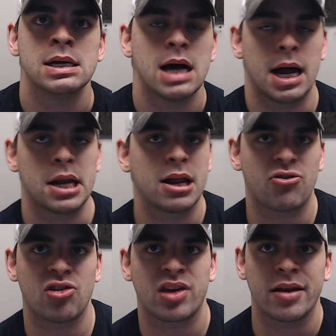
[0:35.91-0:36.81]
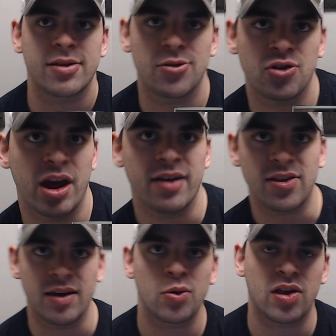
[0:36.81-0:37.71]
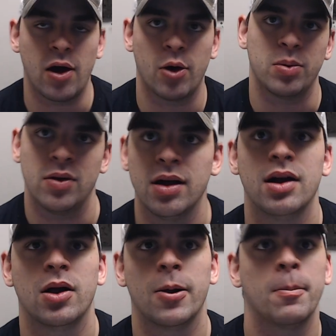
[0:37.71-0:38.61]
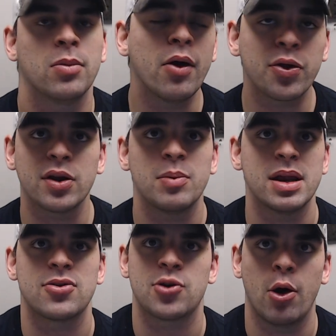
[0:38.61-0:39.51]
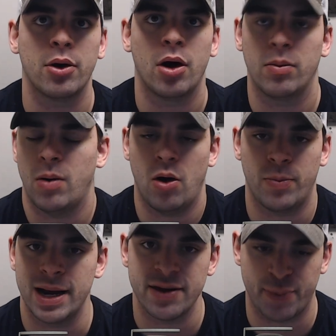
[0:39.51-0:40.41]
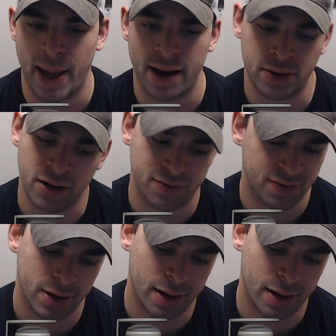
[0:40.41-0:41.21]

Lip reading: Let's just cut to the chase. It was terrible. Losing to Minnesota already is bad enough.